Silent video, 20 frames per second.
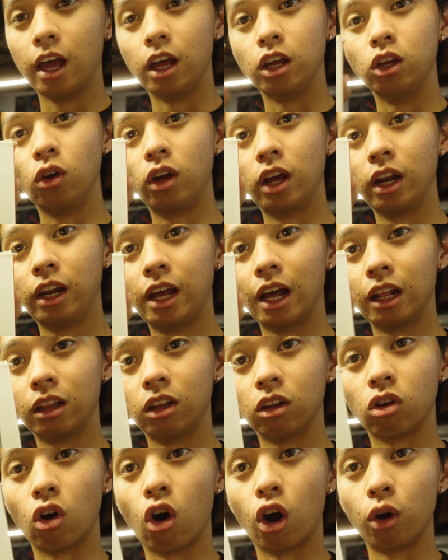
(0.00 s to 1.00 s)
you can get
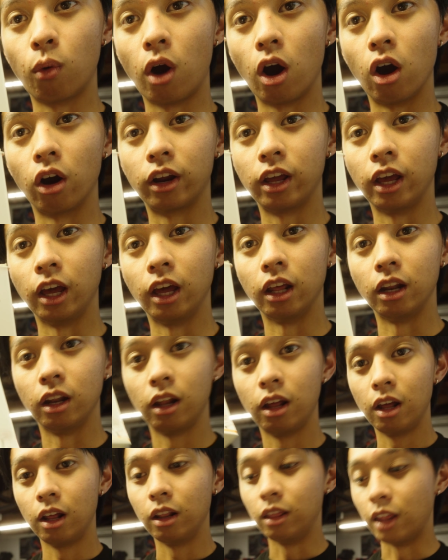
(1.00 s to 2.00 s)
this hardwire kit
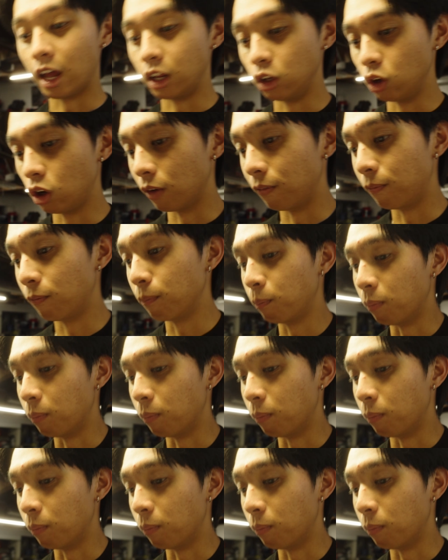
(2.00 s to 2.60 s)
that you could